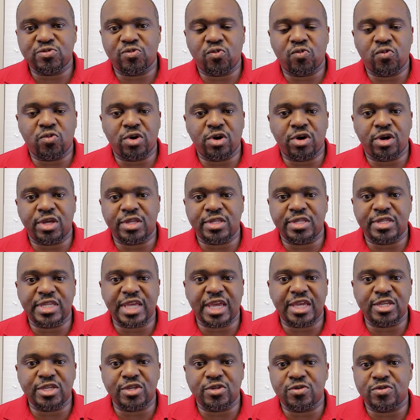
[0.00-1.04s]
1
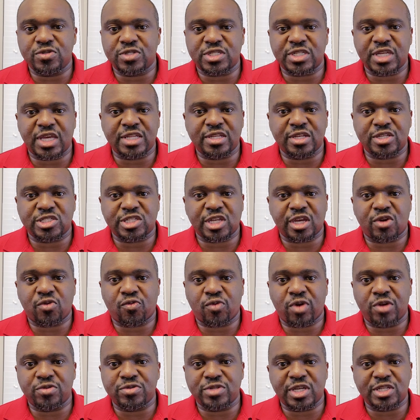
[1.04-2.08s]
they used in the second
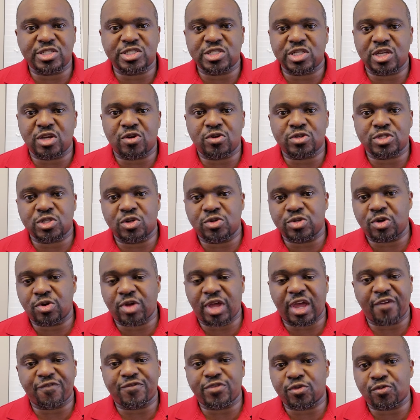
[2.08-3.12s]
round this year, so they'll
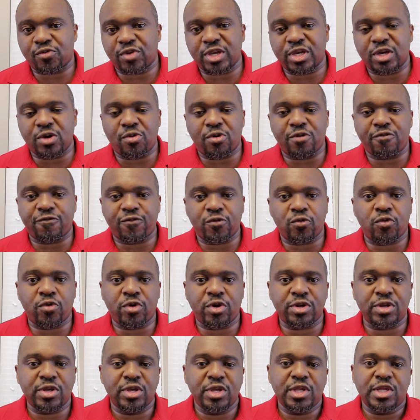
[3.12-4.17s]
have 3 going
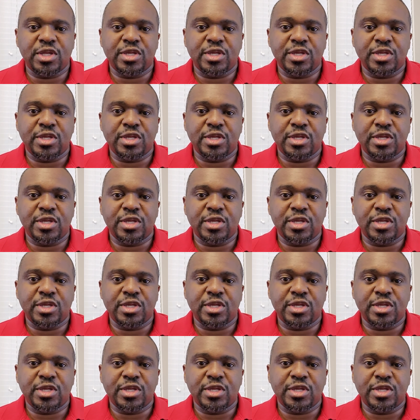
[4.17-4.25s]
forward.